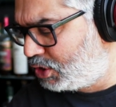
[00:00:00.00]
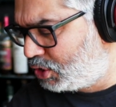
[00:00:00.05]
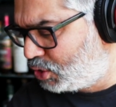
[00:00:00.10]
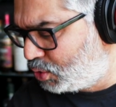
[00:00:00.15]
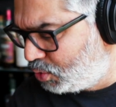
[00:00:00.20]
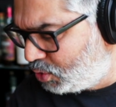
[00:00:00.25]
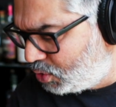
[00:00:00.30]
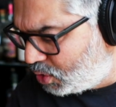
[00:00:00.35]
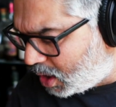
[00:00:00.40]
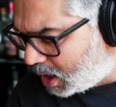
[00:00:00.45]

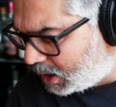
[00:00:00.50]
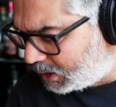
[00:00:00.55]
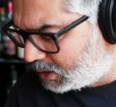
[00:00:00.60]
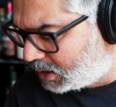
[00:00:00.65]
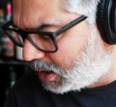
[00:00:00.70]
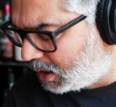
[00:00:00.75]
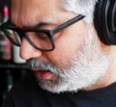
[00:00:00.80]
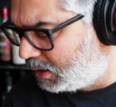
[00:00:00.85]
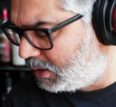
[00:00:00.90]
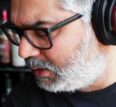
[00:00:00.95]
do not
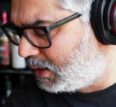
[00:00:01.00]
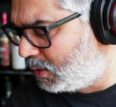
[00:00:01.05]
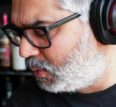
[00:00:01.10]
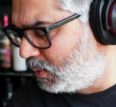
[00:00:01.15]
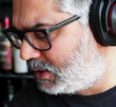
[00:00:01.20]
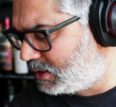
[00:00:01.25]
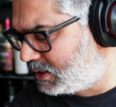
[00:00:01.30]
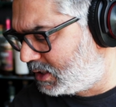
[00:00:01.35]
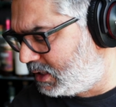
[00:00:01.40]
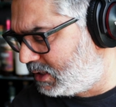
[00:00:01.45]
color their
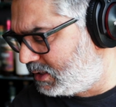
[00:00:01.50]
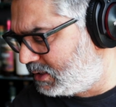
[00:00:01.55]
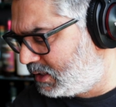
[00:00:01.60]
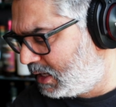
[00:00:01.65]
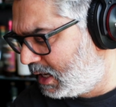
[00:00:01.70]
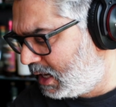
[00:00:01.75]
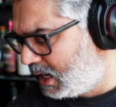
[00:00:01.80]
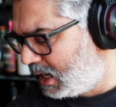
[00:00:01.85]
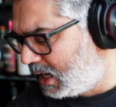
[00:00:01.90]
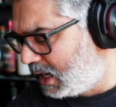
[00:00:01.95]
whiskeys
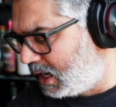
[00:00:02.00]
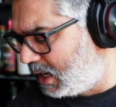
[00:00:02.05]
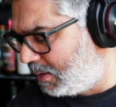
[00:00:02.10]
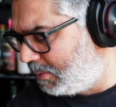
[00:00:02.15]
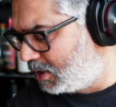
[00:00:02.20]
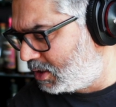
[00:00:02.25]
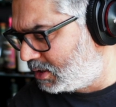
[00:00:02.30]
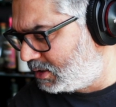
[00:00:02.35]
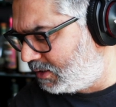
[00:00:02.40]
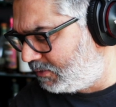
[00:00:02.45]

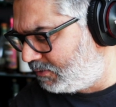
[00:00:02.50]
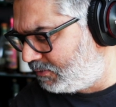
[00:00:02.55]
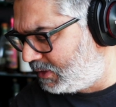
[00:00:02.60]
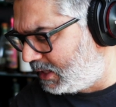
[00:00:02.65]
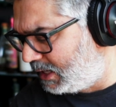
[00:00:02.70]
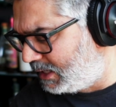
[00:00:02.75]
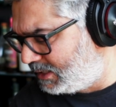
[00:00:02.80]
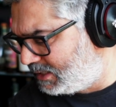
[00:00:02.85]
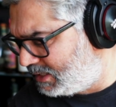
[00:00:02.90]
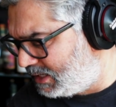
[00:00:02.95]
because if
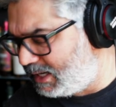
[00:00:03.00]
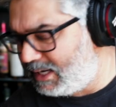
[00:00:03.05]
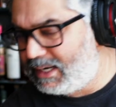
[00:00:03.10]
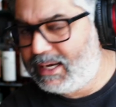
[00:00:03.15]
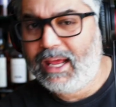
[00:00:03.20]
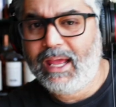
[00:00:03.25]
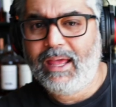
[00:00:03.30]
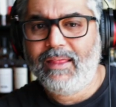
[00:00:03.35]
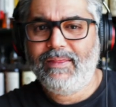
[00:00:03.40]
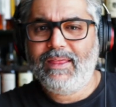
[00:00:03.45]
they
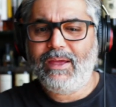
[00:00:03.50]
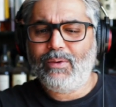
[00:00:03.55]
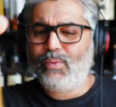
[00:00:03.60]
did, they